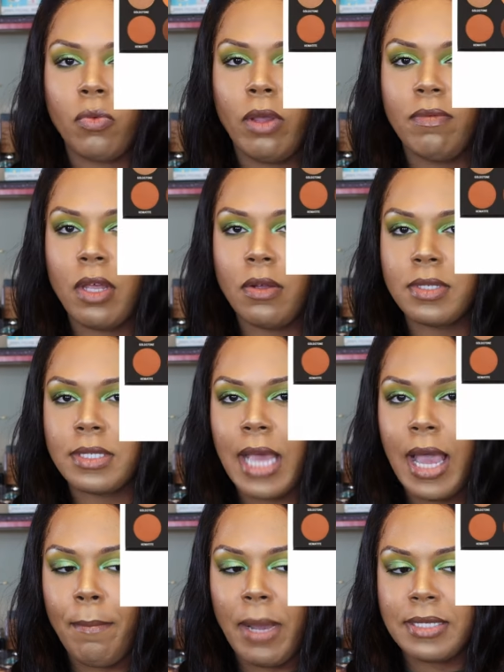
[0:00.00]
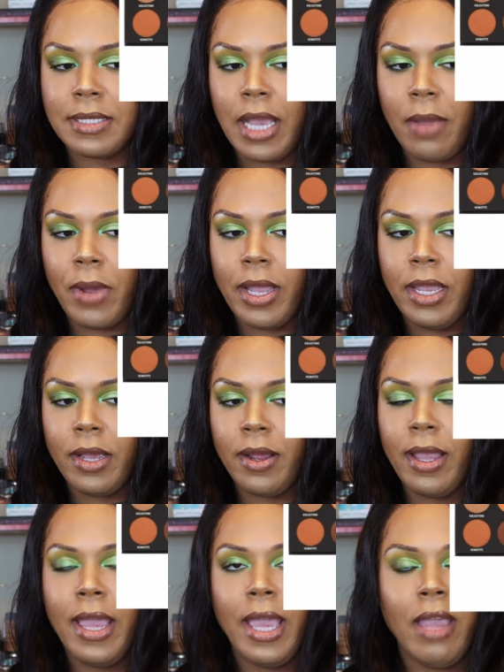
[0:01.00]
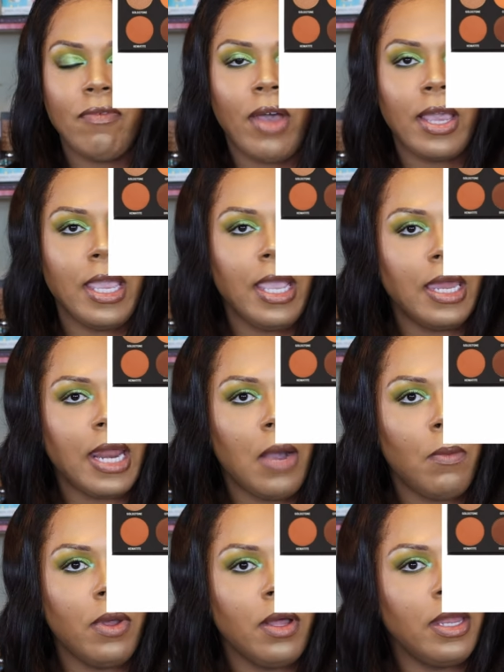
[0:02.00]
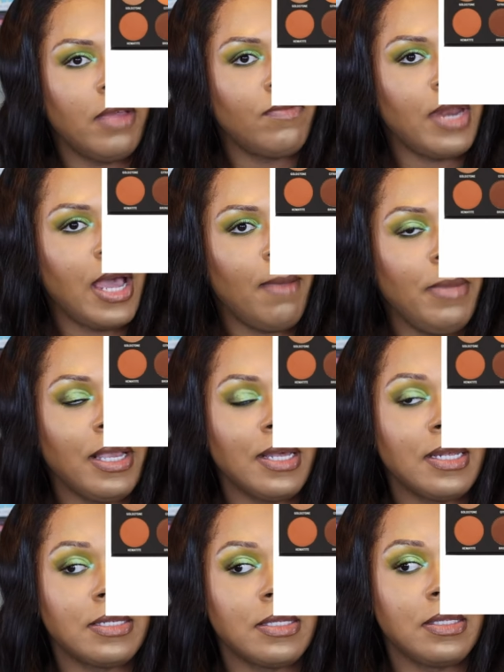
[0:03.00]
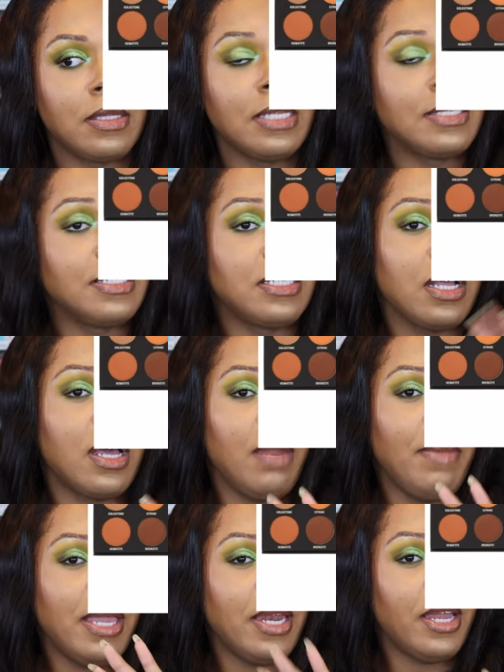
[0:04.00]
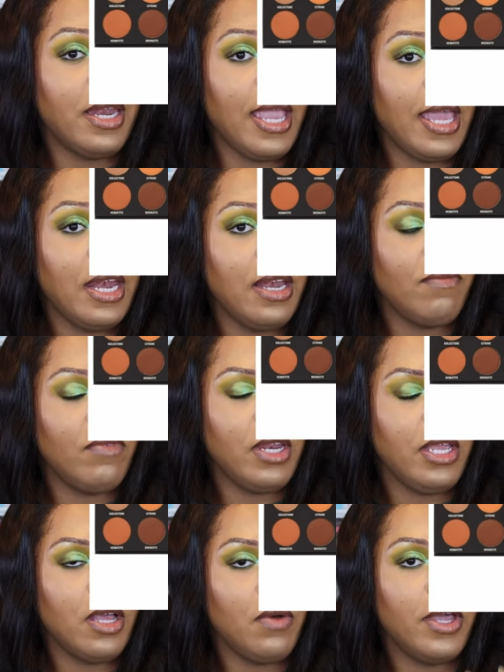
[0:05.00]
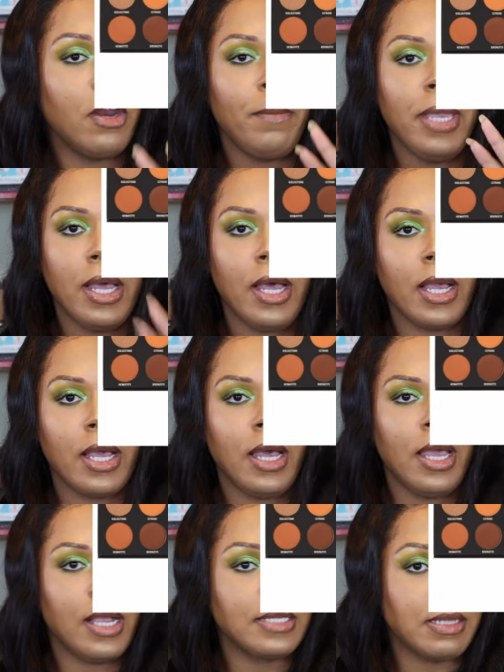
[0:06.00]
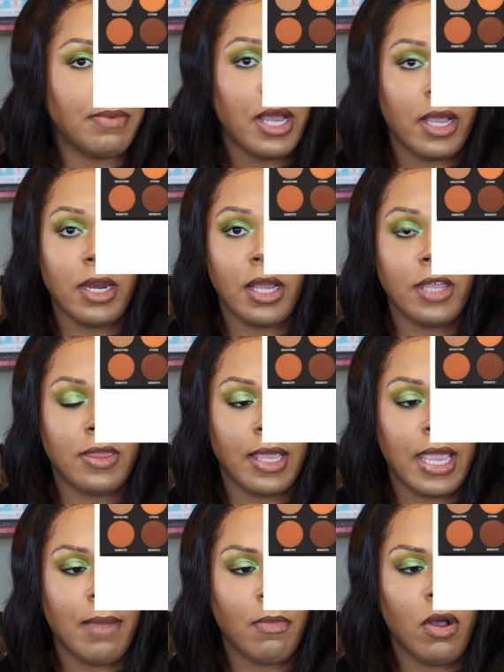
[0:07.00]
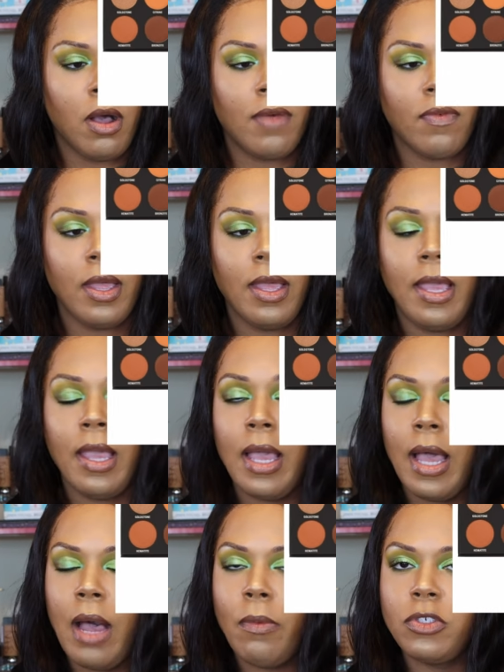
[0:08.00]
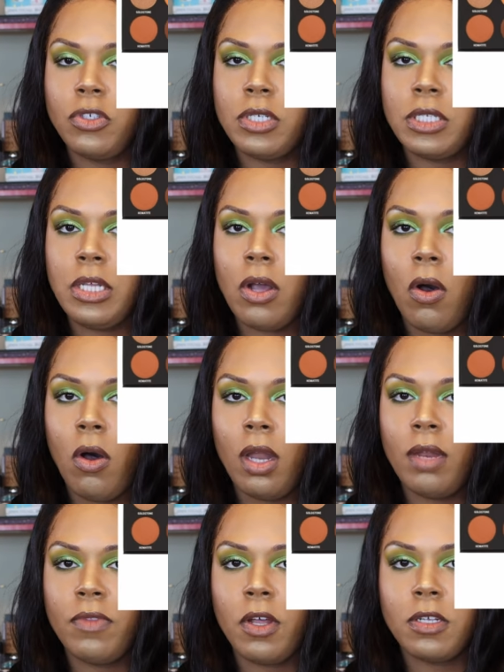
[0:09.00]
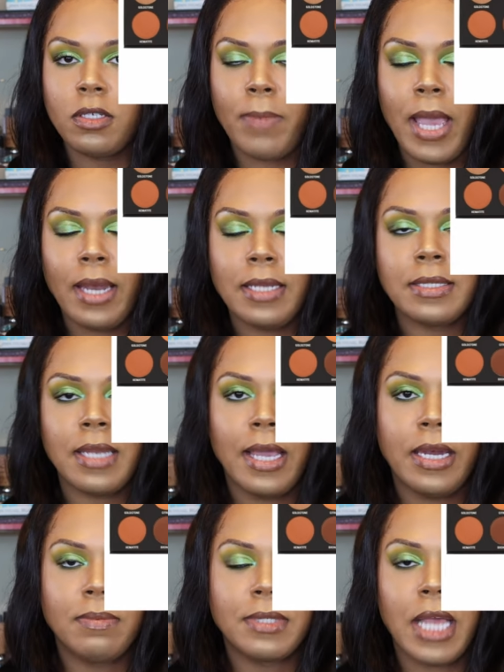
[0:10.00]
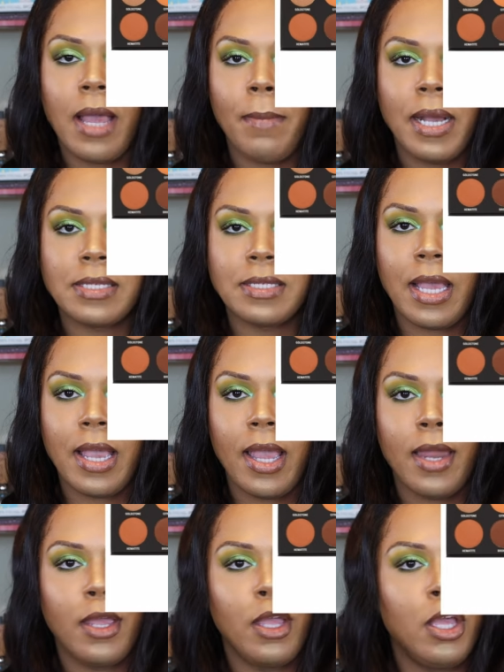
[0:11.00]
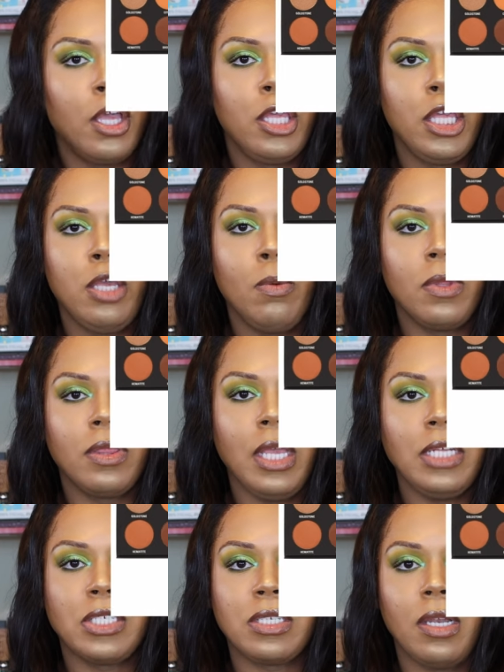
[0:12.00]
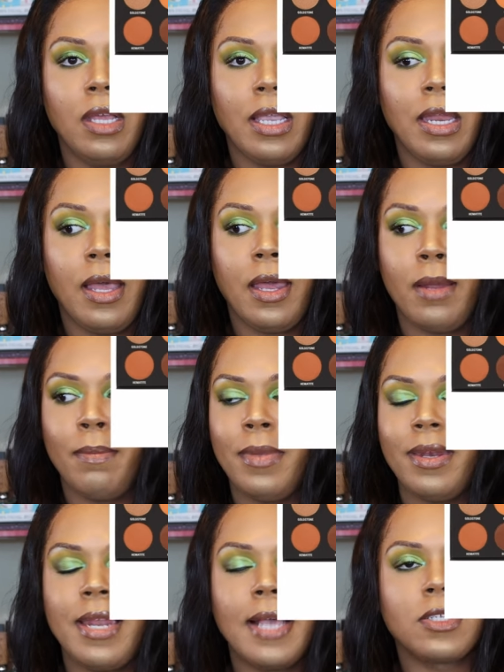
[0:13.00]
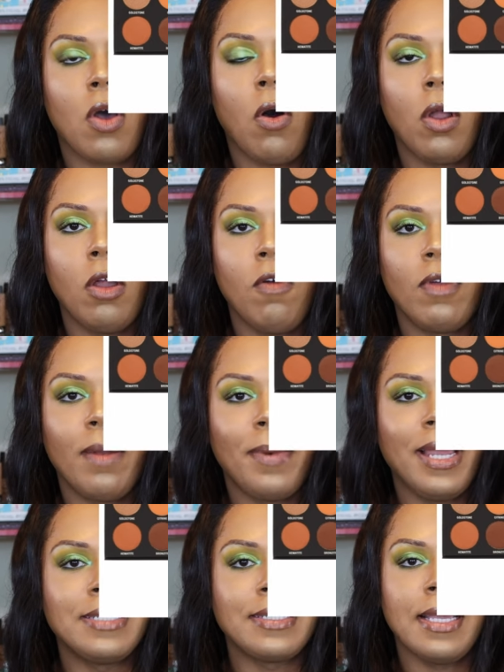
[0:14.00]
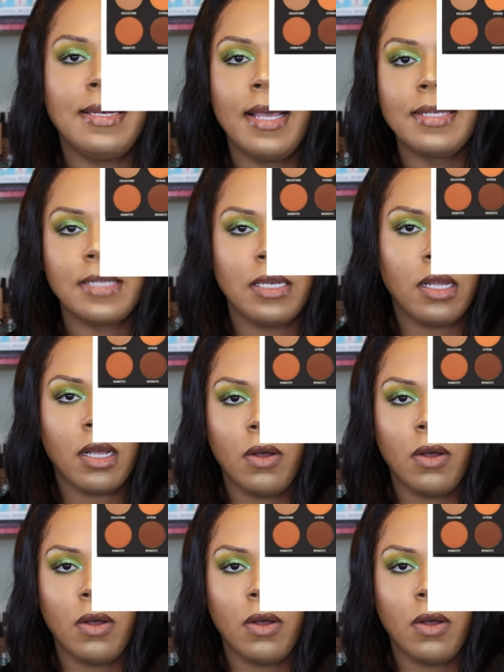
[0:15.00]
three of those side by side right here. If I can, I will. If not, because this isn't going to be an unedited video, it'll be uncut because I'm not going to cut the camera off. I want you to see all of those palettes lined up side by side. You would think just looking at them, that's all over the place. It doesn't look